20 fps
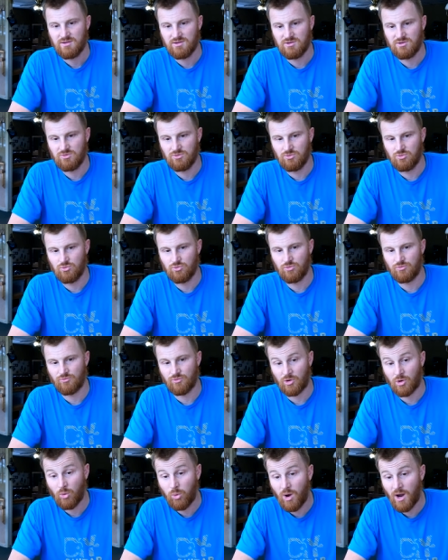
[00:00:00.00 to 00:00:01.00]
you
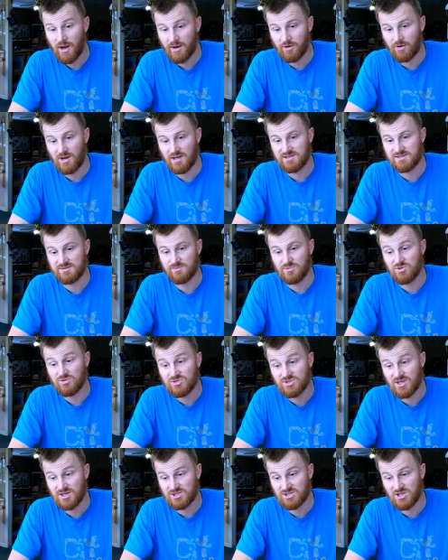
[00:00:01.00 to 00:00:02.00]
require as a
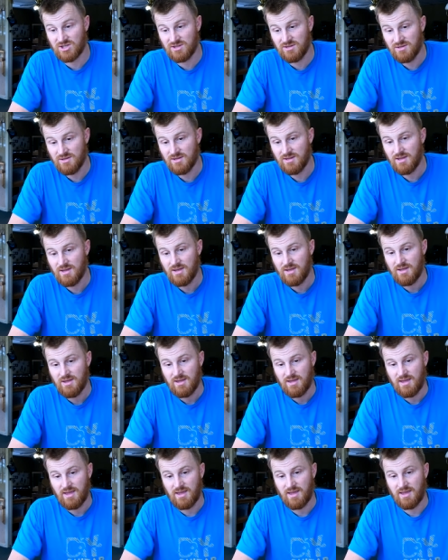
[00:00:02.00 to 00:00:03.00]
musician,
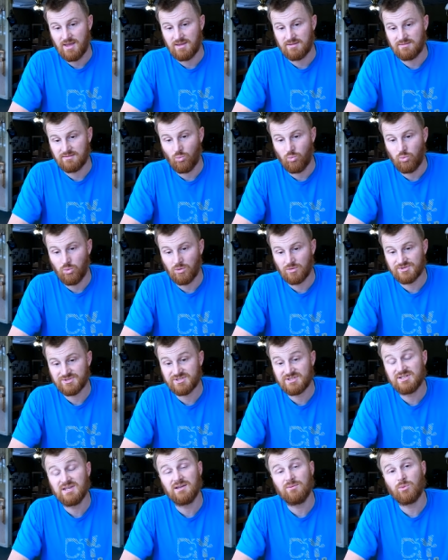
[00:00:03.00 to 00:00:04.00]
and we'll
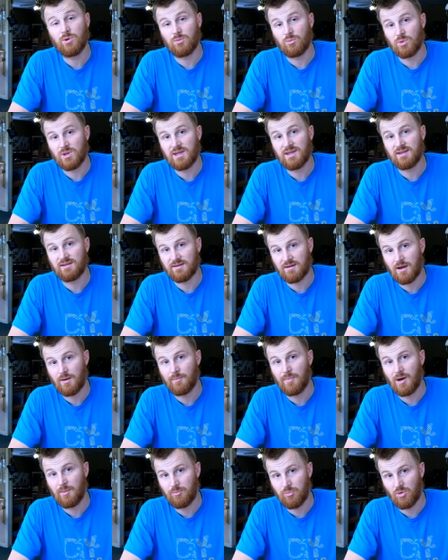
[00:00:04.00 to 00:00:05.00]
see what we can
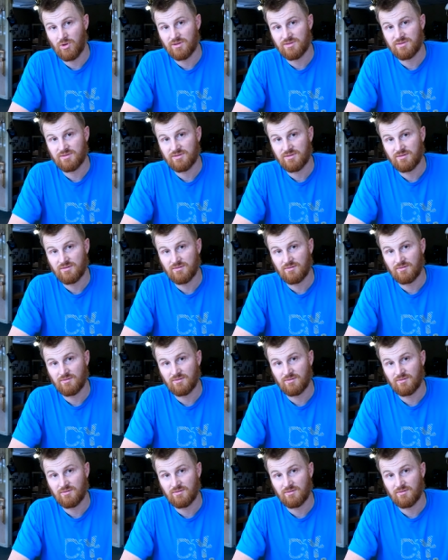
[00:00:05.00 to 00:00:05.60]
come up with.